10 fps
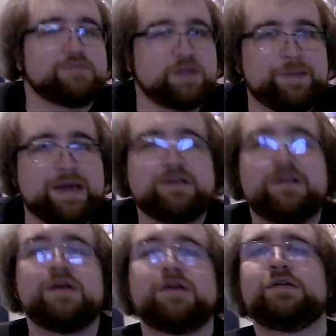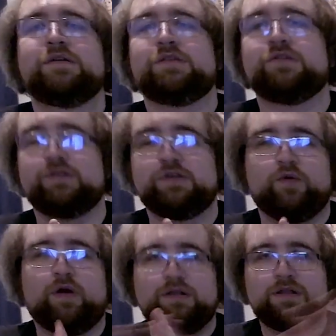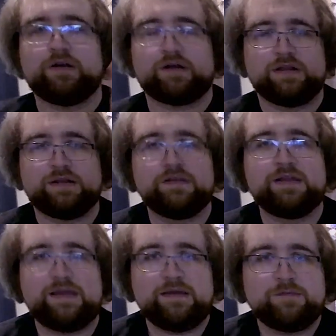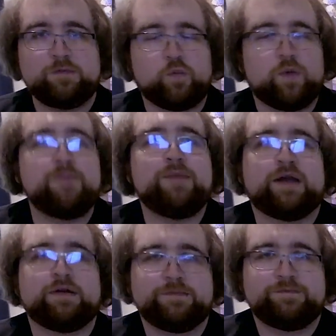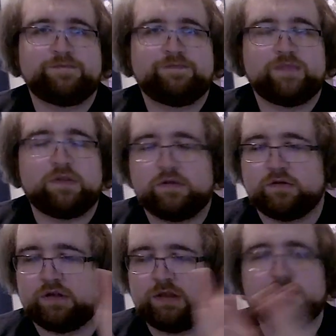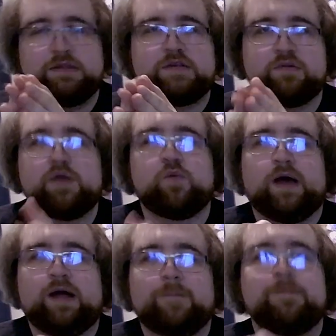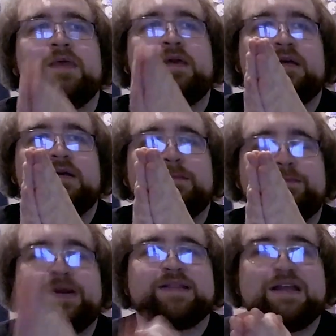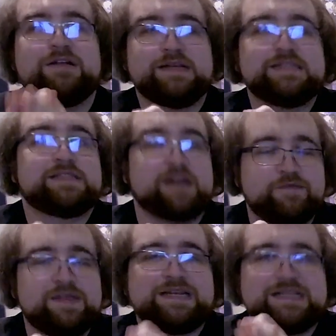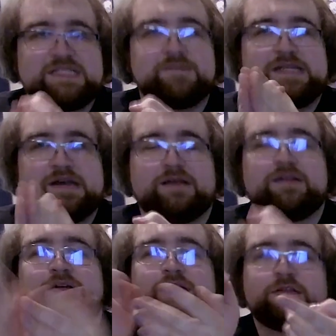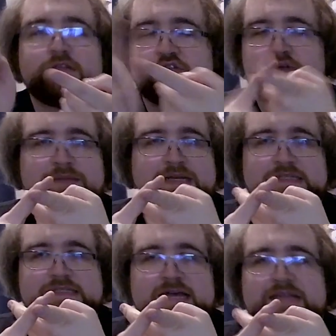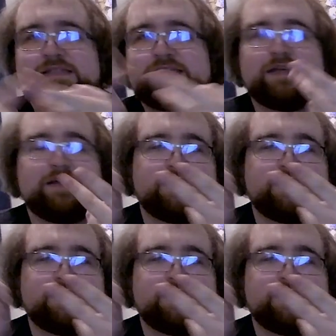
You're better. You all are clearly way better. You're clearly doing well, but there is stuff that needs to be done. The drumming is tense.